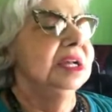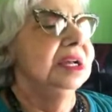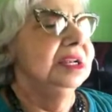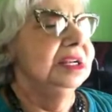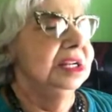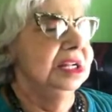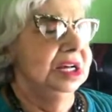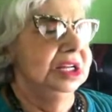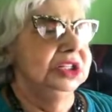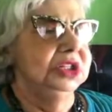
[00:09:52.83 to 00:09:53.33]

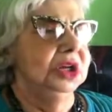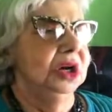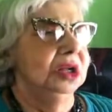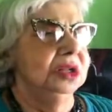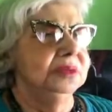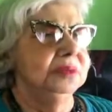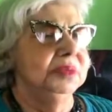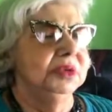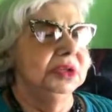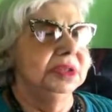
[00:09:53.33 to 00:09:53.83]
An
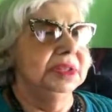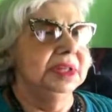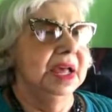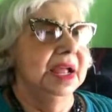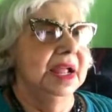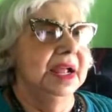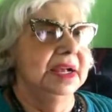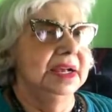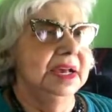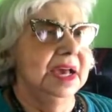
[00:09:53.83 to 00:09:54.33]
adult
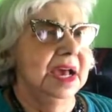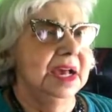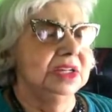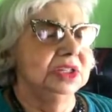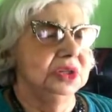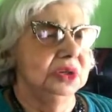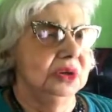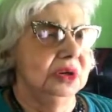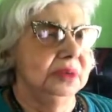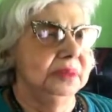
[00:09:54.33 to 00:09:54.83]
birthday
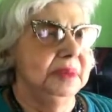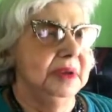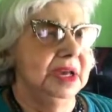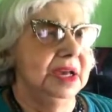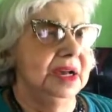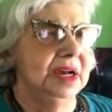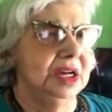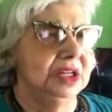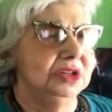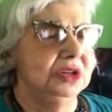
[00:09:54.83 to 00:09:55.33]
cake, so it'll
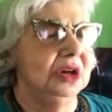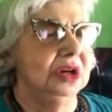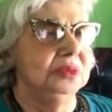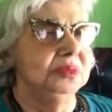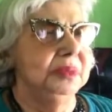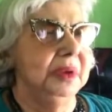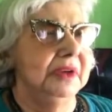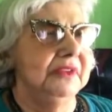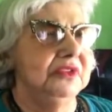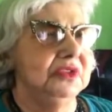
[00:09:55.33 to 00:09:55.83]
be
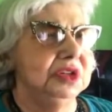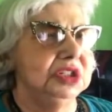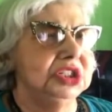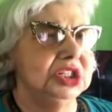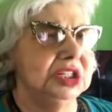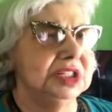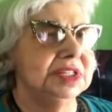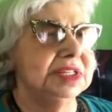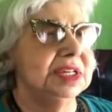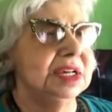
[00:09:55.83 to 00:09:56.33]
adult
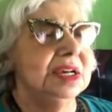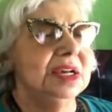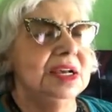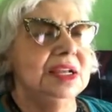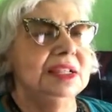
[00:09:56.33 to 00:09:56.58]
beverages.